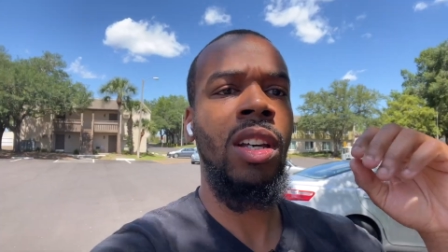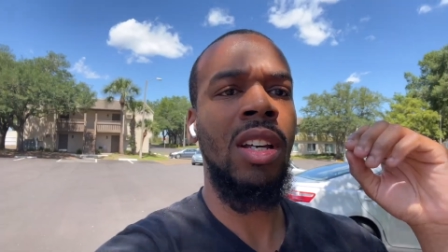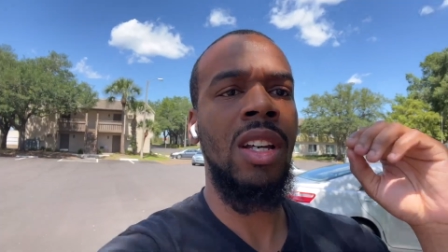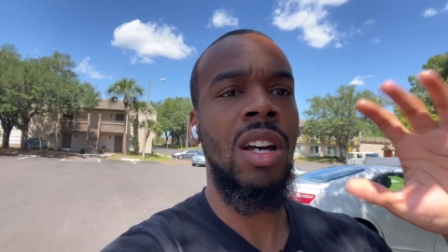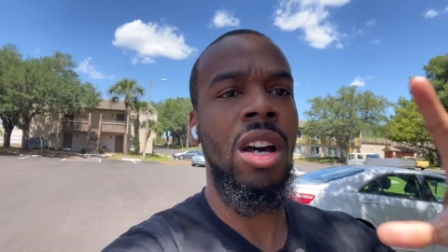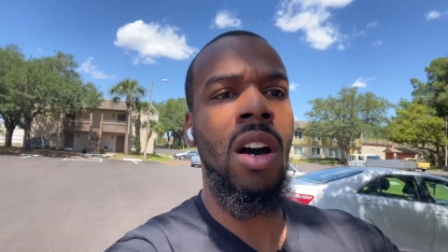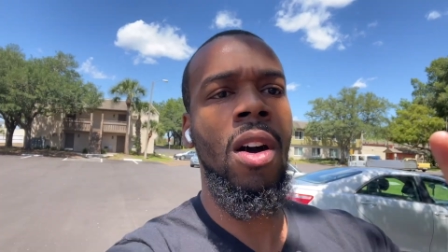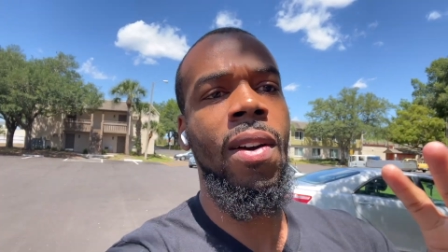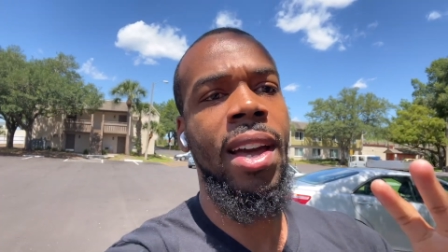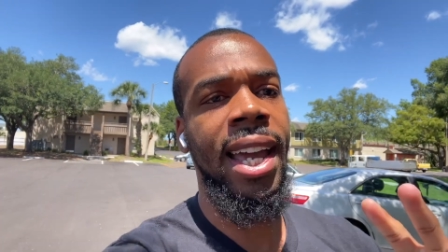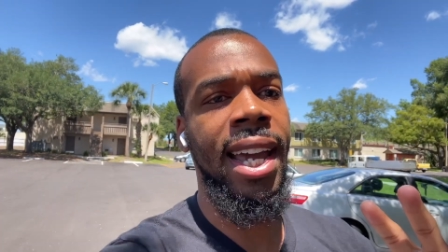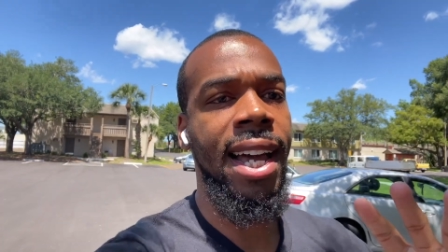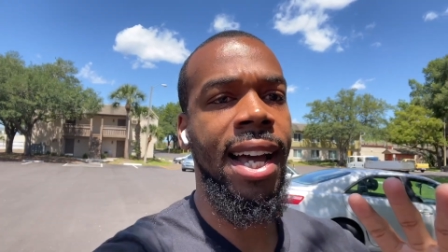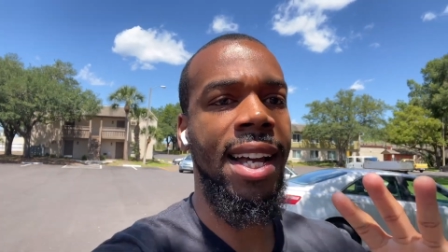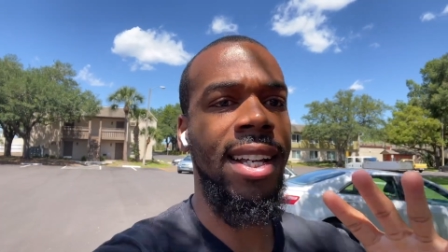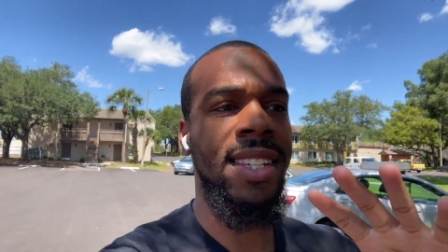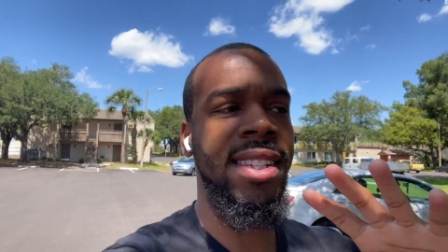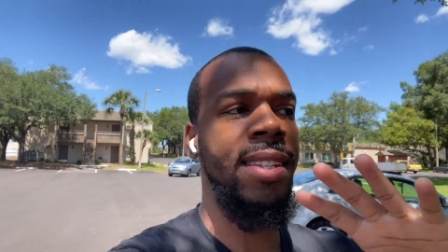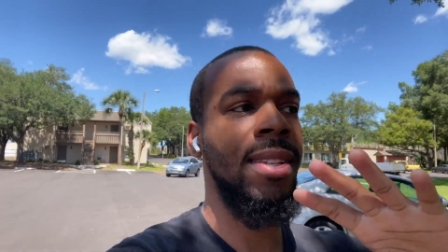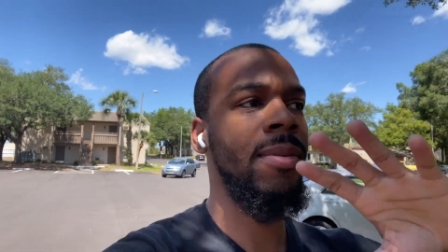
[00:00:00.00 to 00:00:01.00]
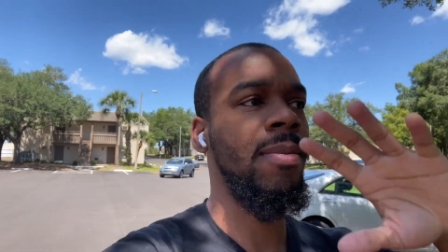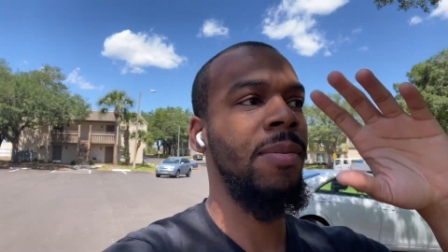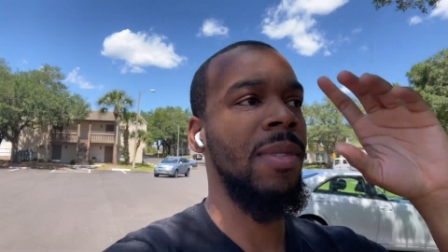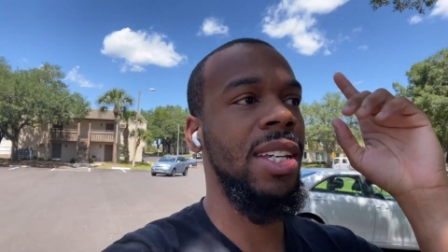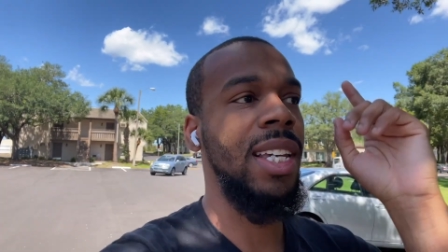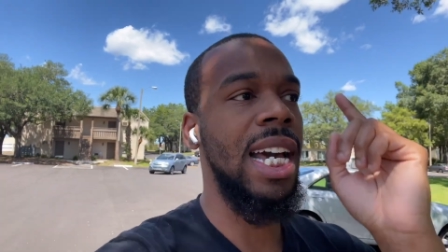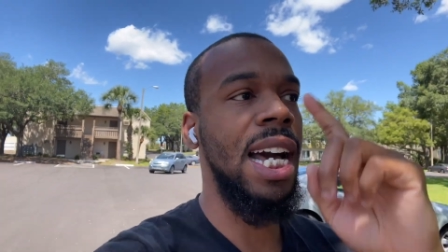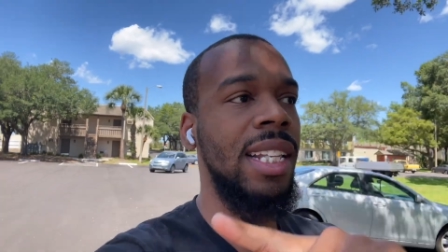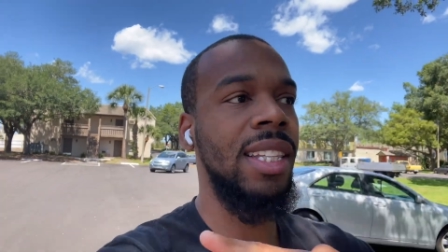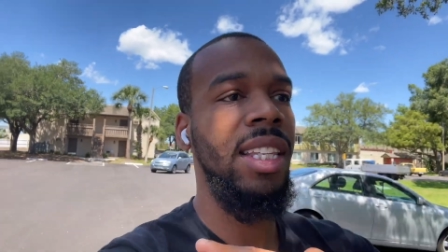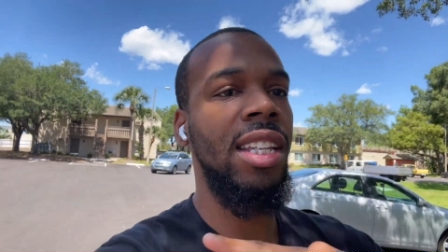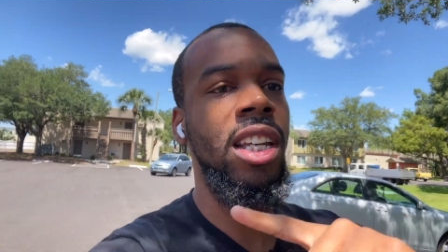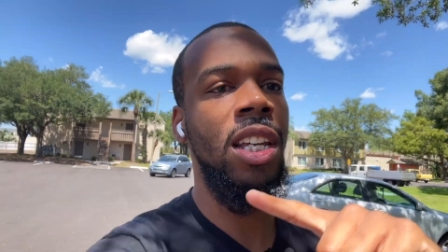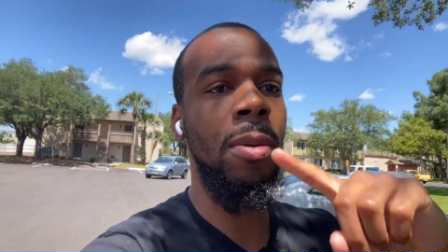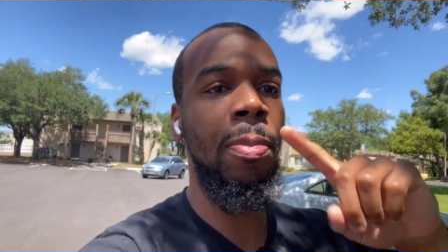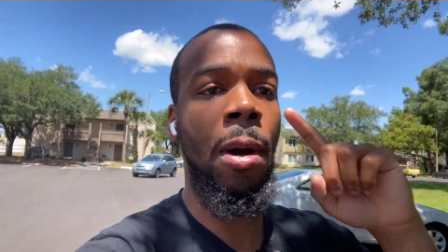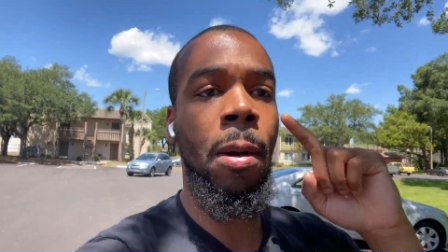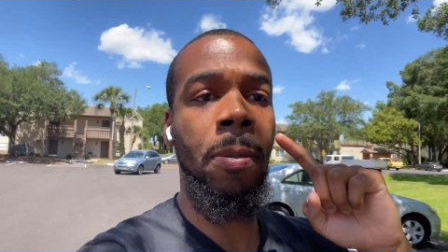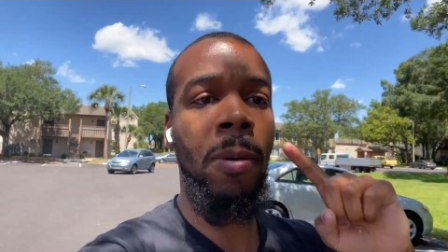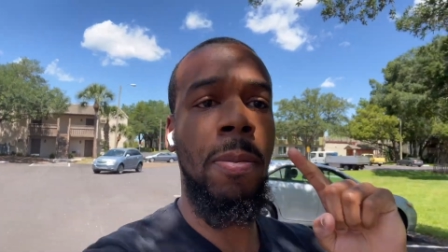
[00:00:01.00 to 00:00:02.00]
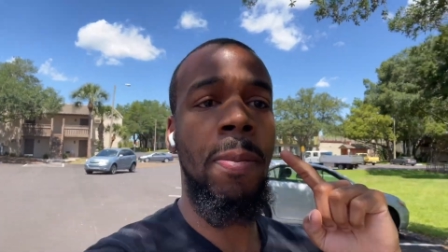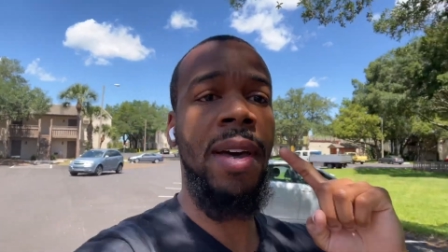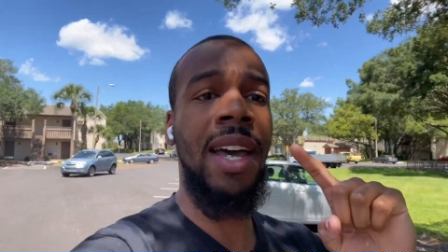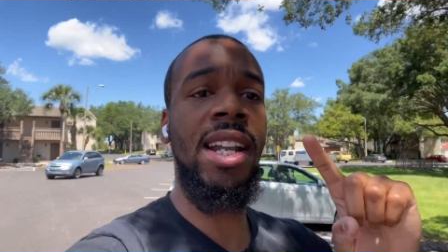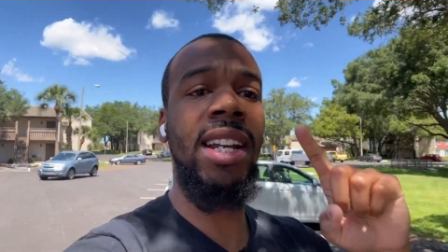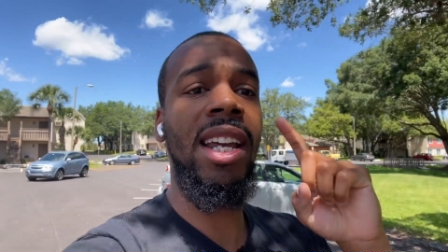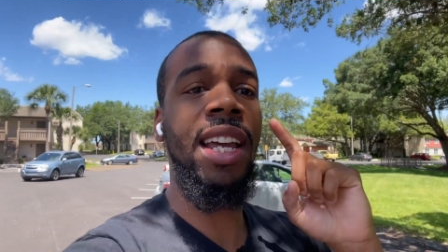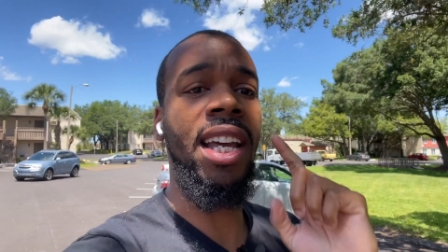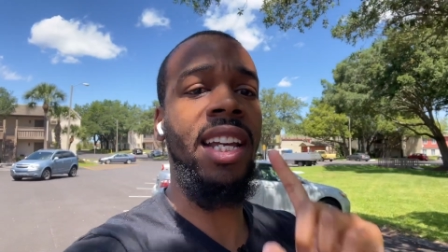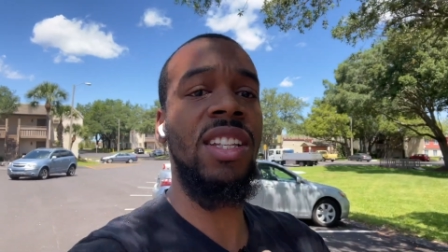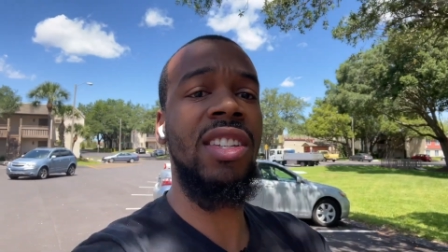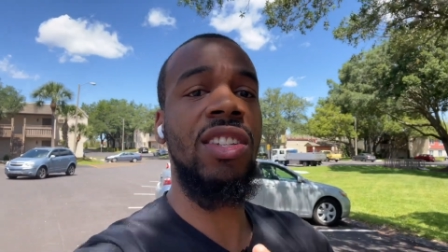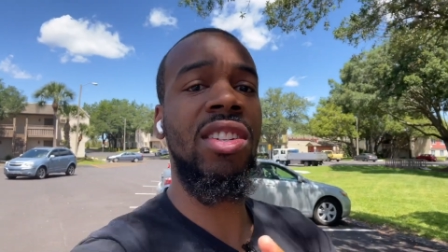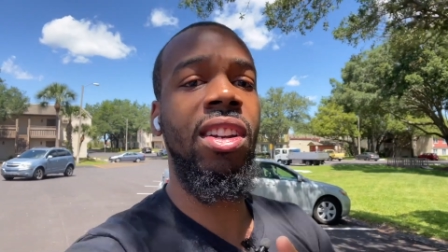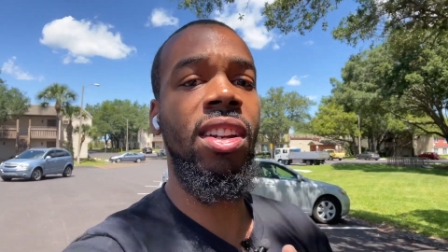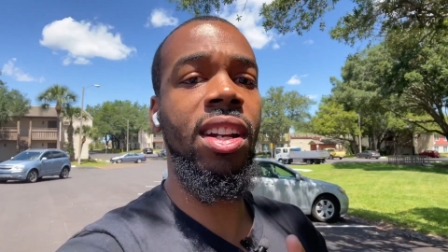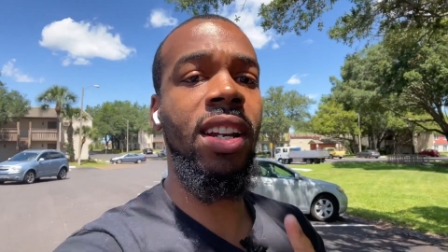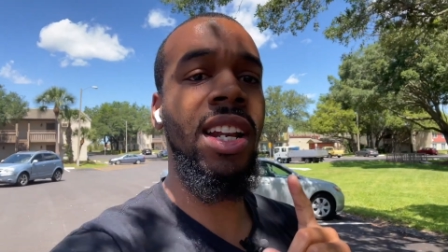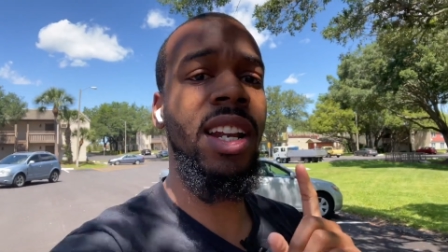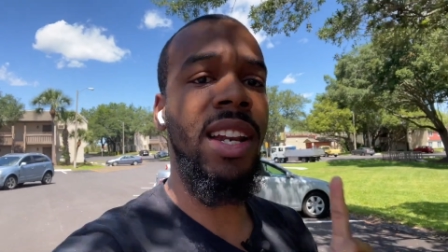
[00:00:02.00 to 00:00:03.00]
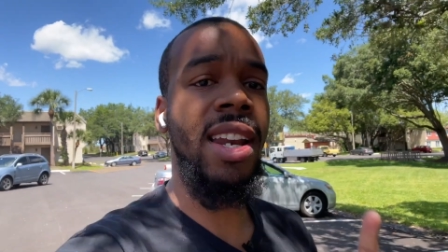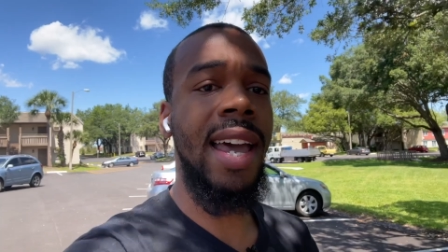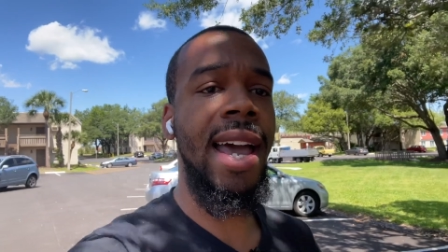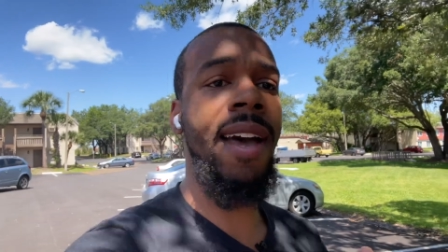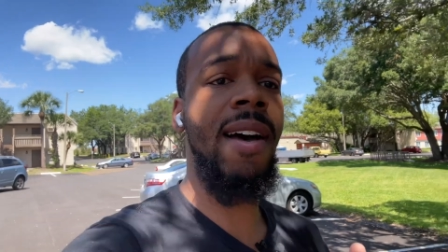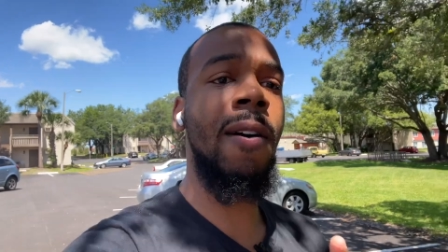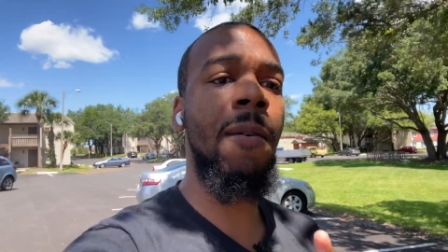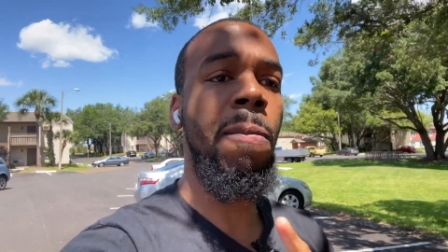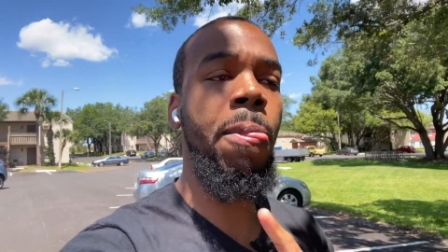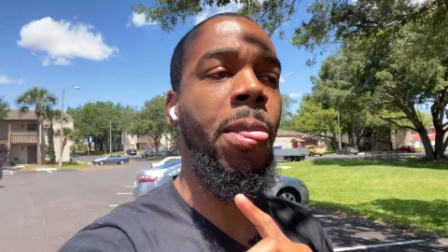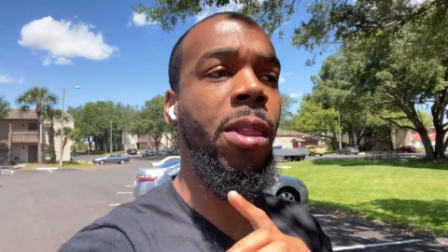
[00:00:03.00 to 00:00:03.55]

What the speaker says: Okay guys, got the Purple Panda inserted in now.